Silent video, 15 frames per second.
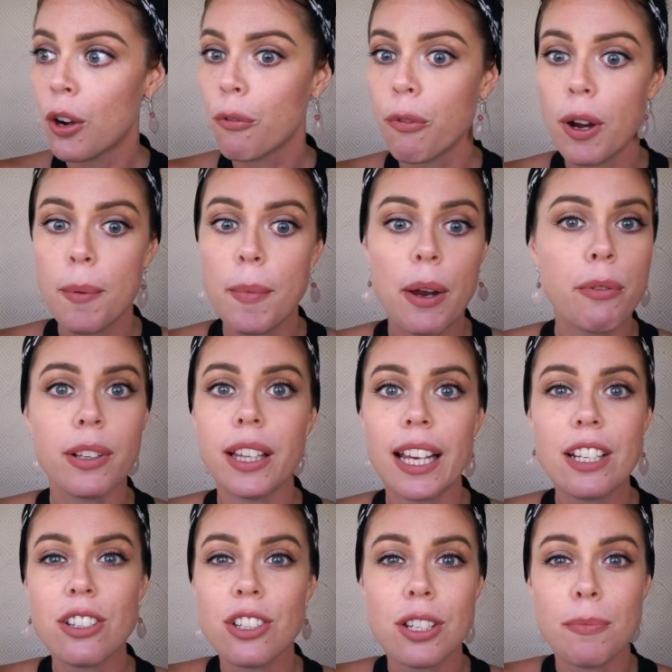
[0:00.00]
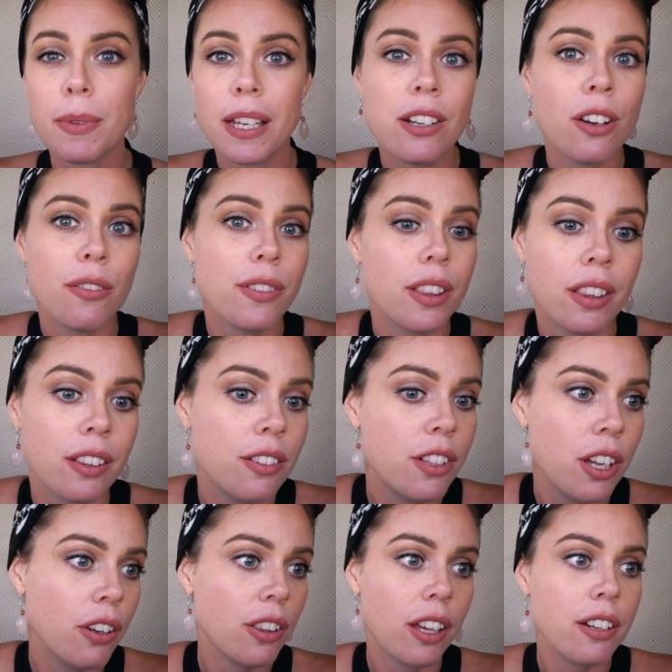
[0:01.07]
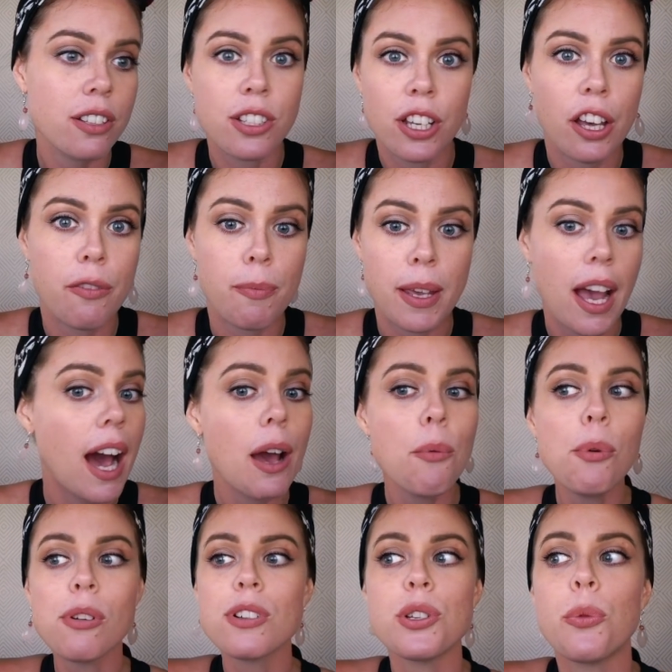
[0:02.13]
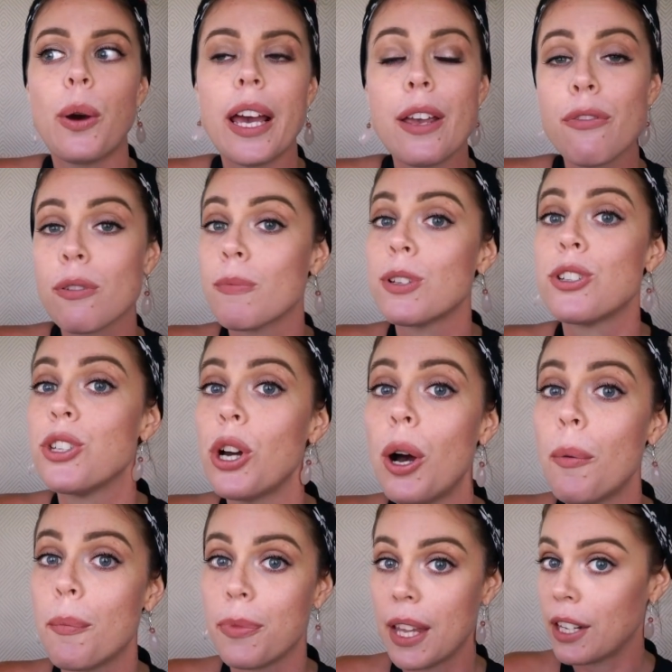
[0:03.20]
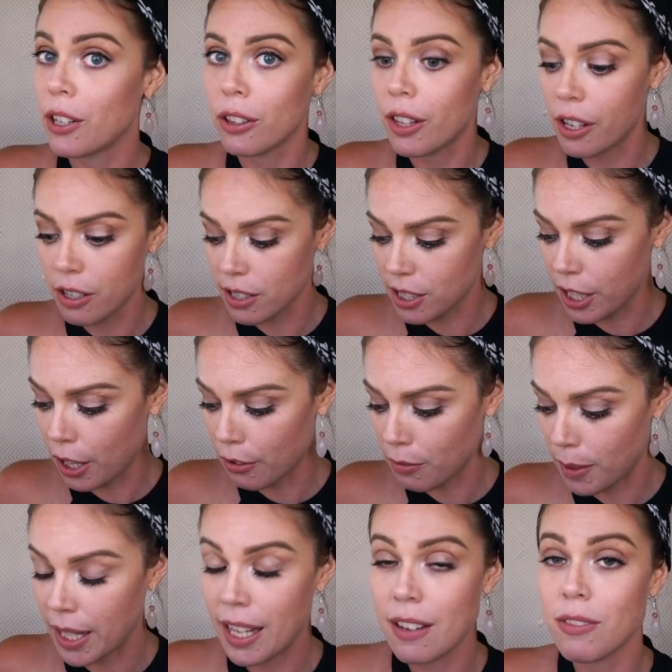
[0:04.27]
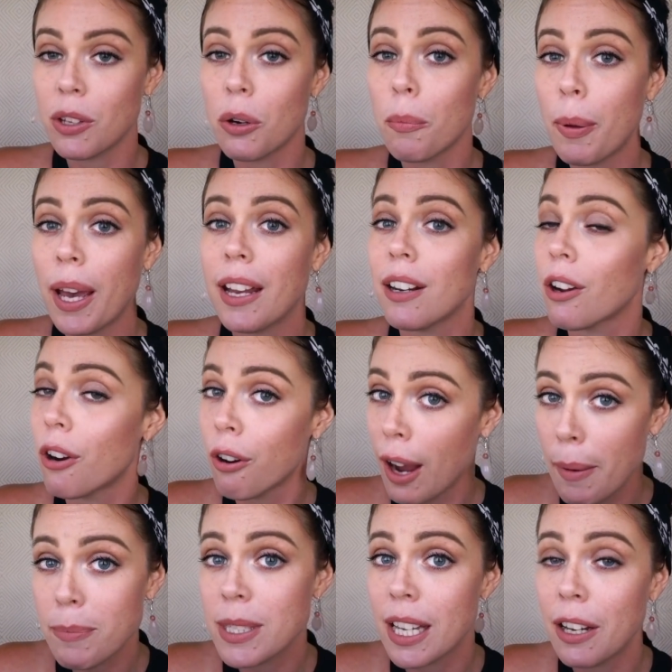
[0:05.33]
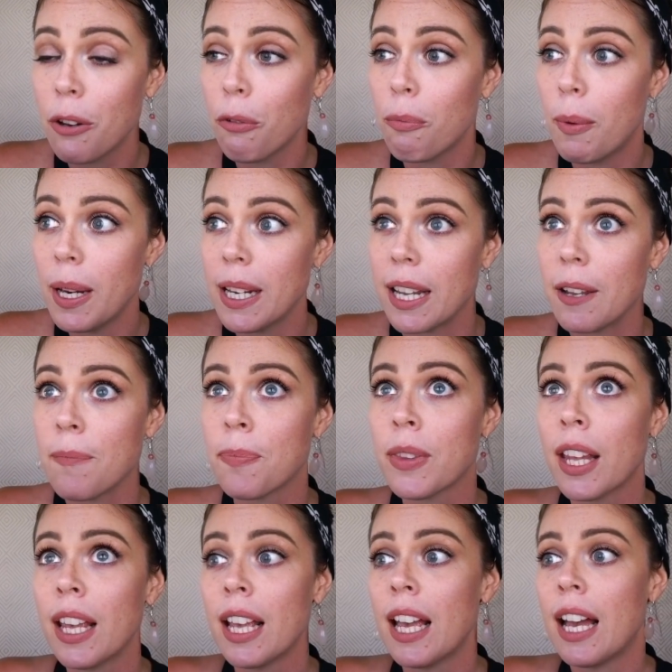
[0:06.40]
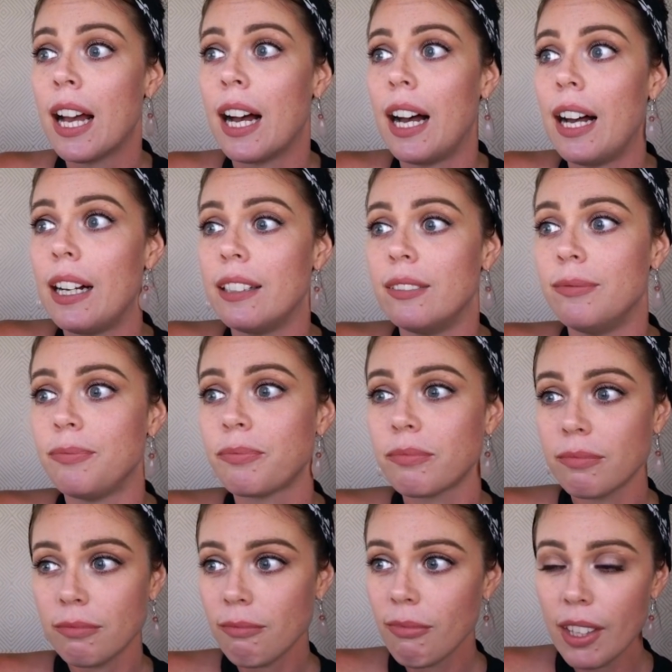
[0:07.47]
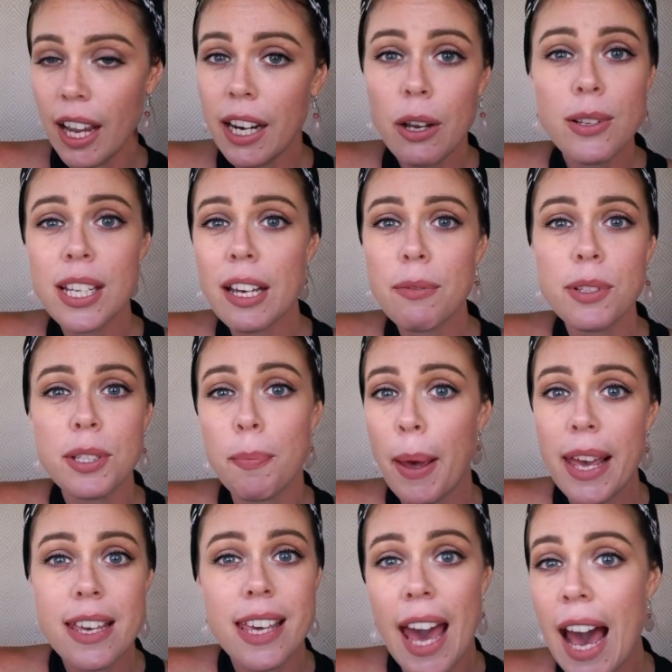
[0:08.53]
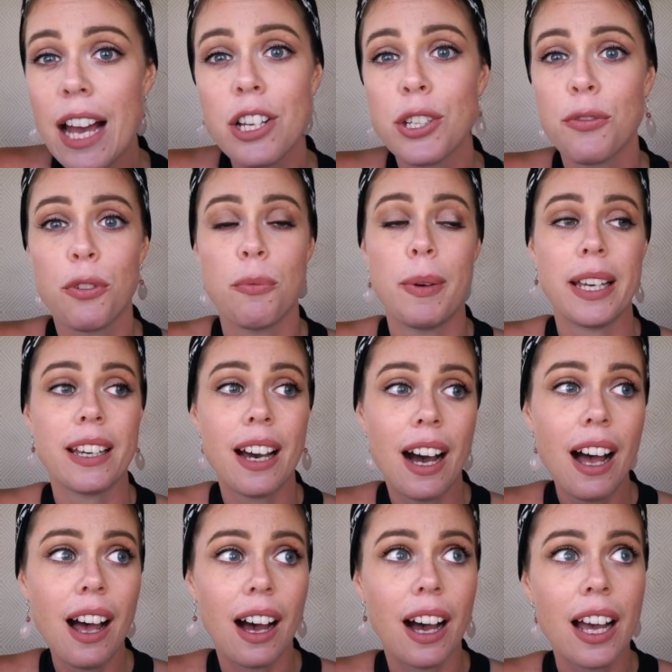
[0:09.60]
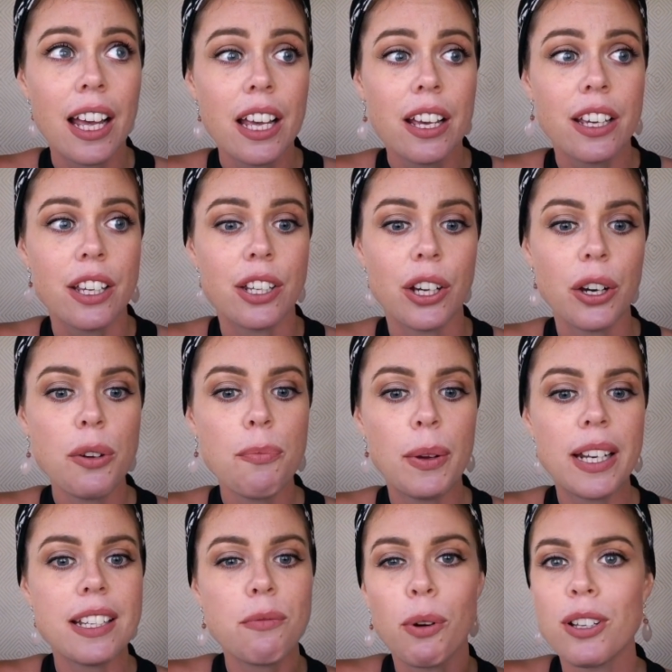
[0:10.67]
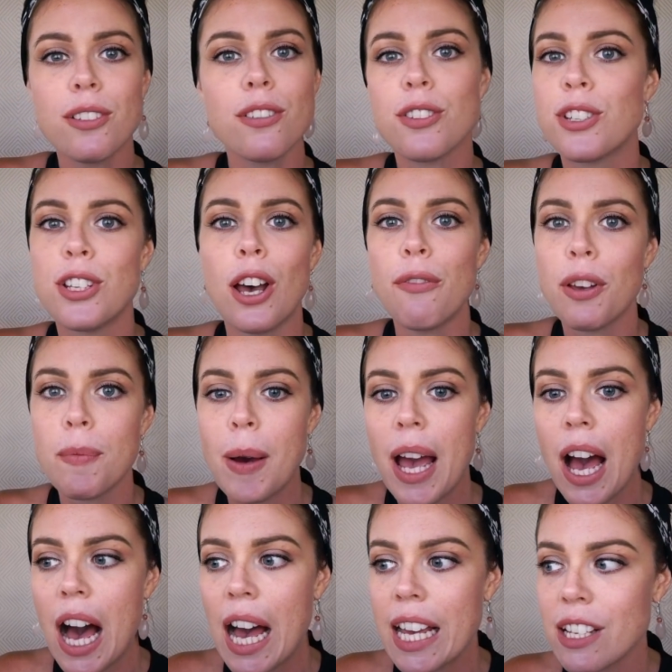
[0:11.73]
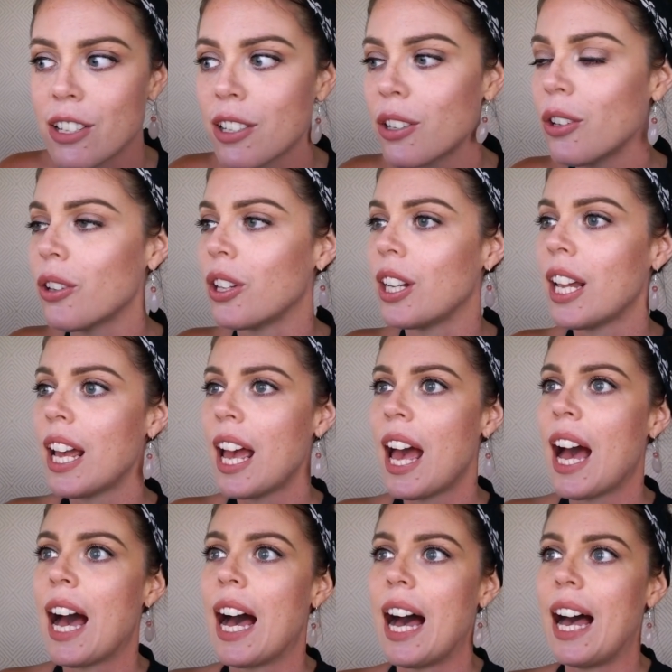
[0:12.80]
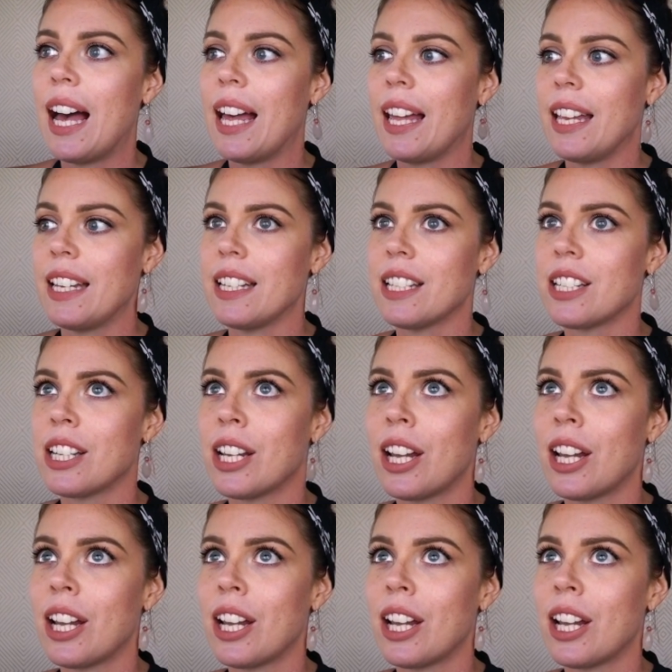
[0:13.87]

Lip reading: from a relationship that no longer served me. I walked away from a job that no longer served me, even though it paid a crap ton of money. And I was able to pay cash for my car, you know, but it wasn't serving my highest good. And